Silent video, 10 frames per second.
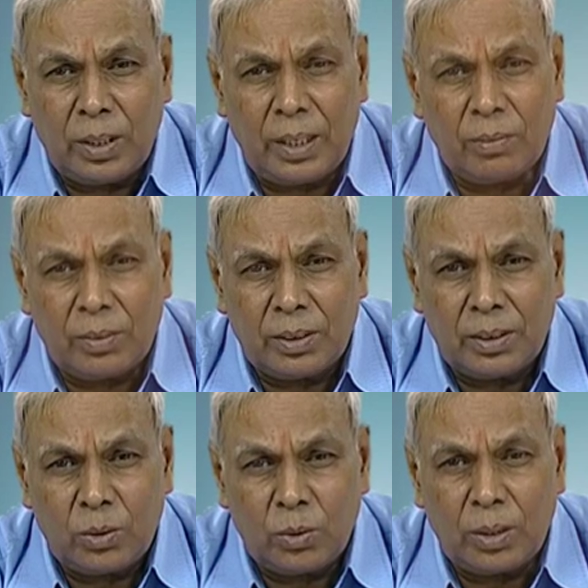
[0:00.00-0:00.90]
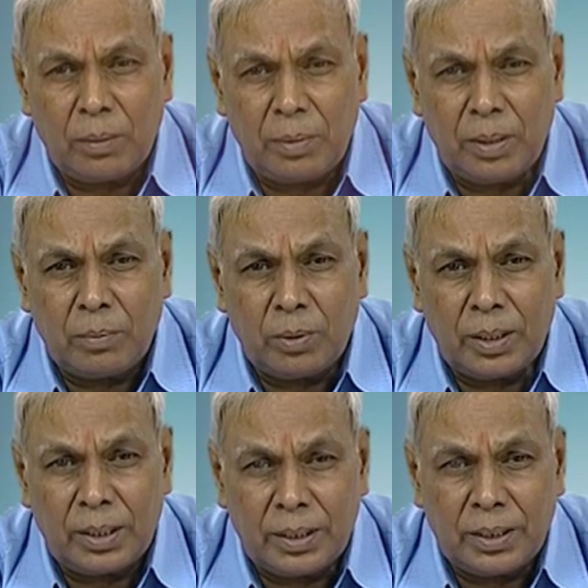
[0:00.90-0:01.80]
that was the route available
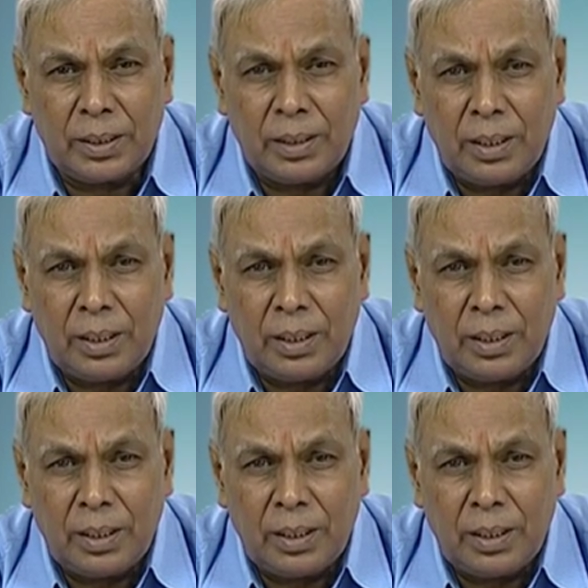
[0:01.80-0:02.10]
earlier